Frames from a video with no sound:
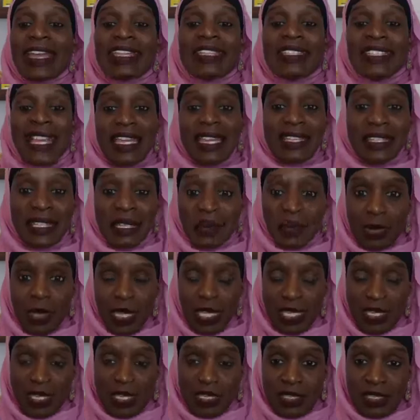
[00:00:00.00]
a daily
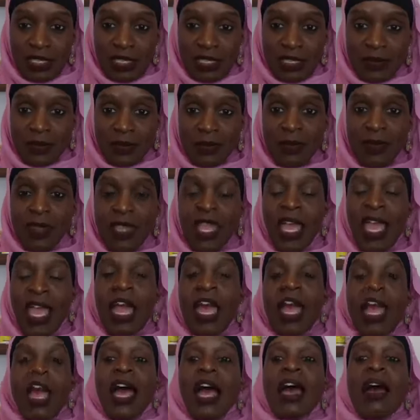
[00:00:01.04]
basis.
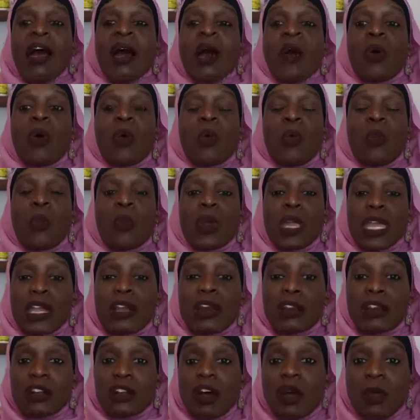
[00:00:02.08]
We
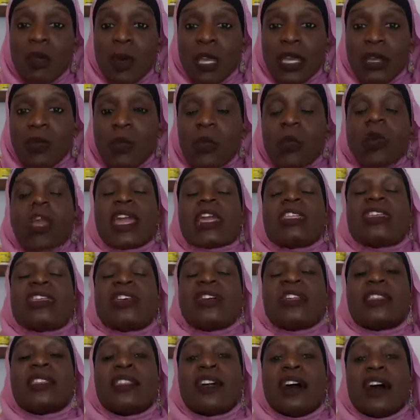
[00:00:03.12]
are going with
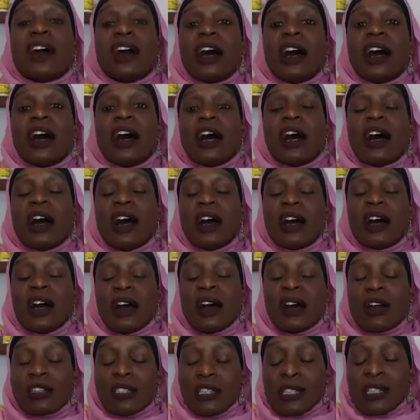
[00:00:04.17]
the
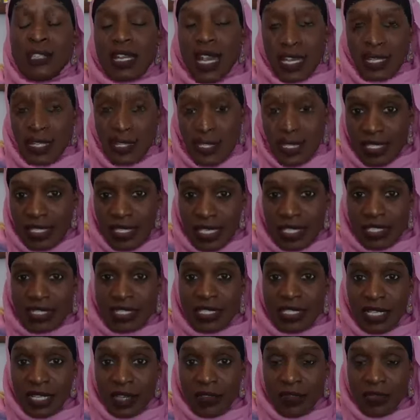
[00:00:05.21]
United
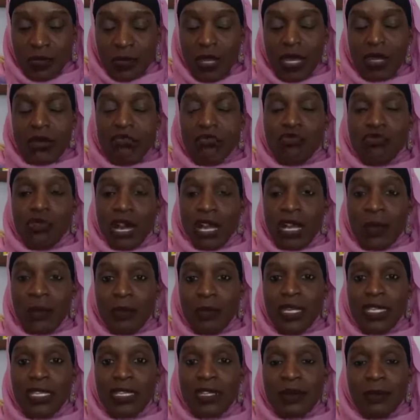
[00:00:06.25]
States government
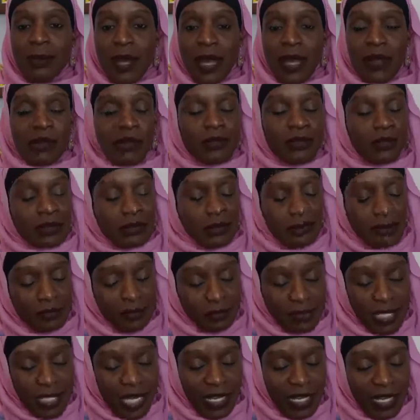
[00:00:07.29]
recommended amount
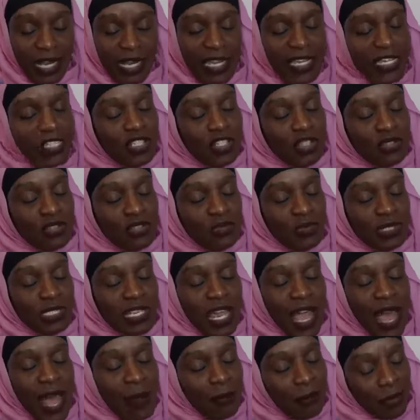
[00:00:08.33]
I got issues with
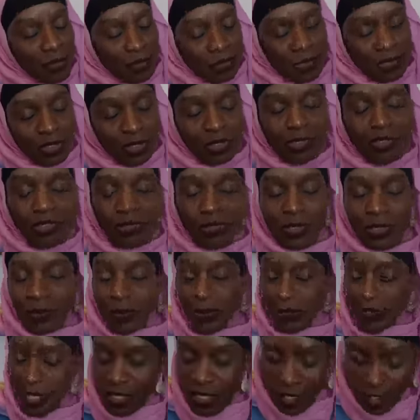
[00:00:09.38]
that, but we're gonna do it
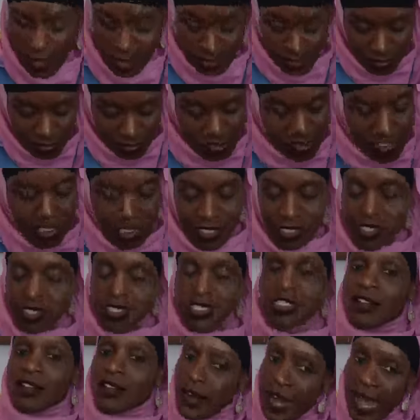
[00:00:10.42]
for y'all just to
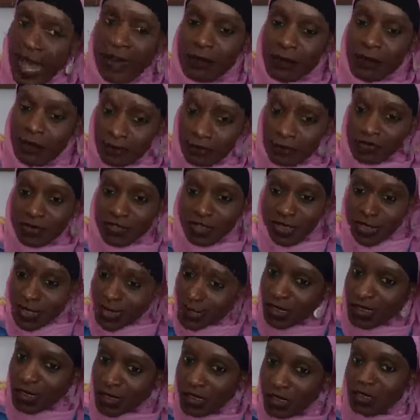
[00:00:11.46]
start out.
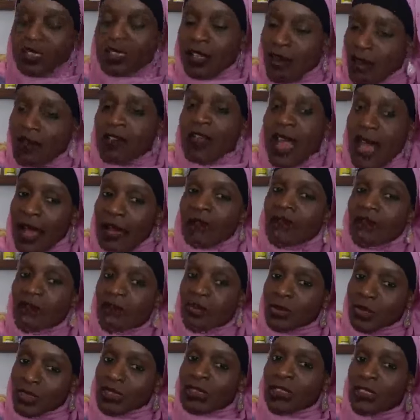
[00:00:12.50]
Just to start out,
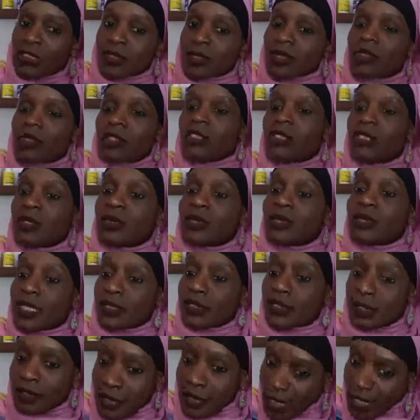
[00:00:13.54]
we're just gonna do
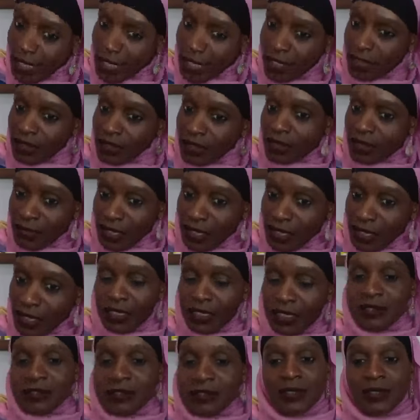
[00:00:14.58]
it, okay? All
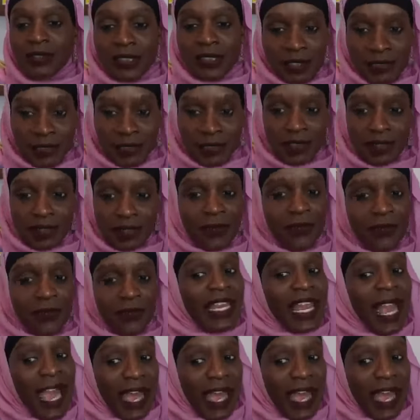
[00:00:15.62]
right, just gonna do it
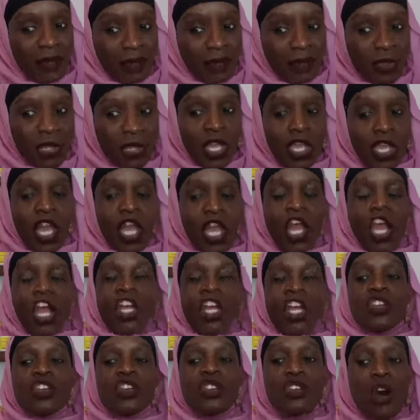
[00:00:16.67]
for now.
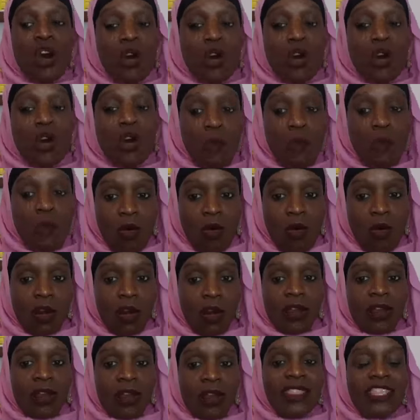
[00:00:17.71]
No
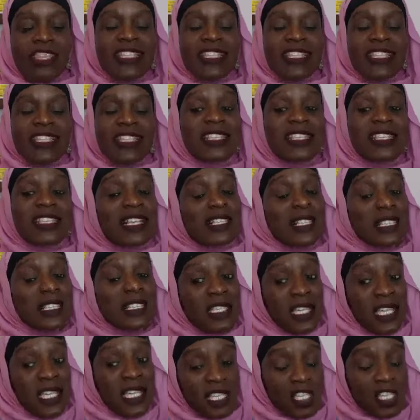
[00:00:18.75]
more than six
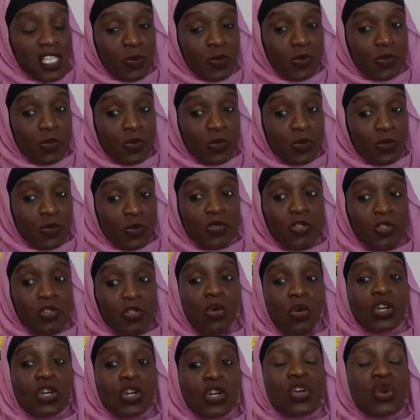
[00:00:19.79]
teaspoons
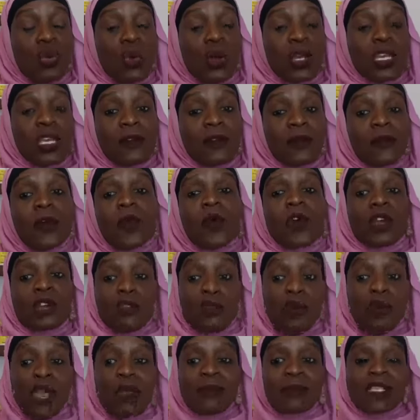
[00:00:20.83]
or 24
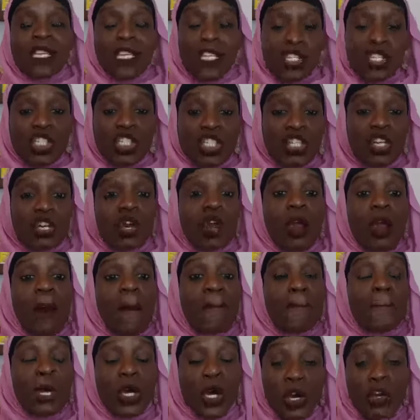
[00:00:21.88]
grams of sugar
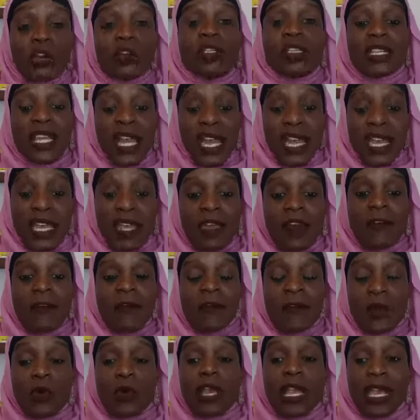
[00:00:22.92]
per day
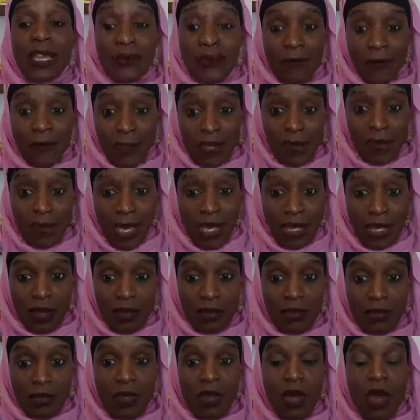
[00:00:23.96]
for a
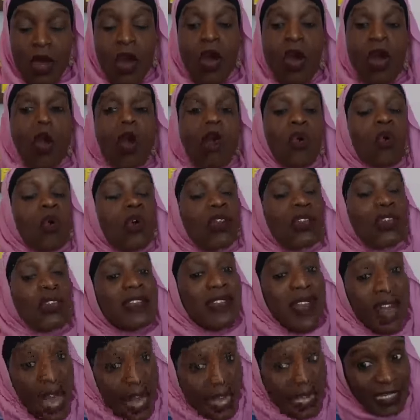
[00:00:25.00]
female, or
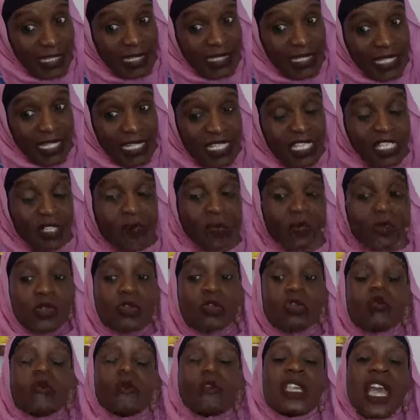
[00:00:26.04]
nine
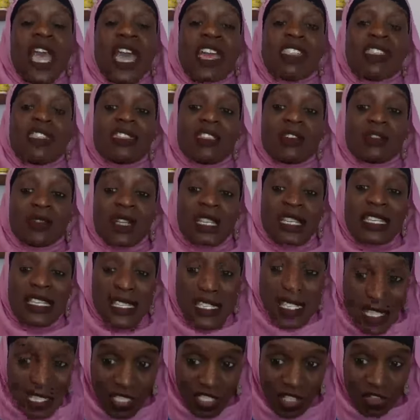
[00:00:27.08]
teaspoons and
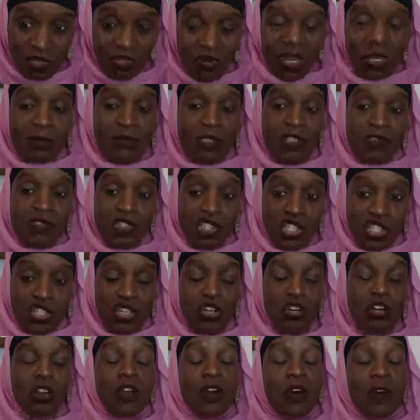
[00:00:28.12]
36 grams of
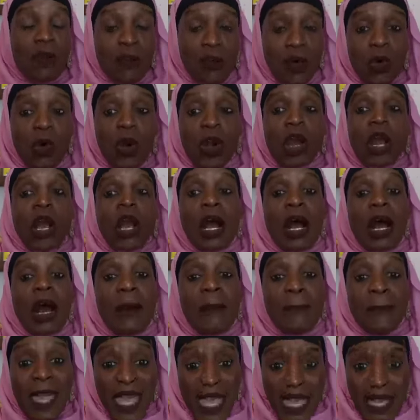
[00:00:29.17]
sugar for
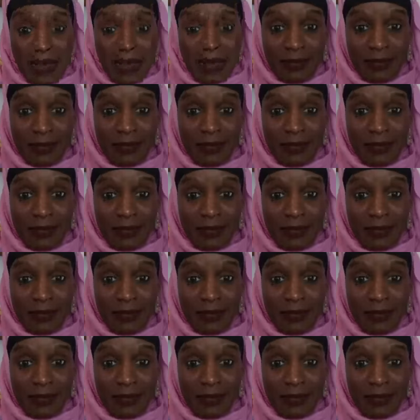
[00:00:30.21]
a man.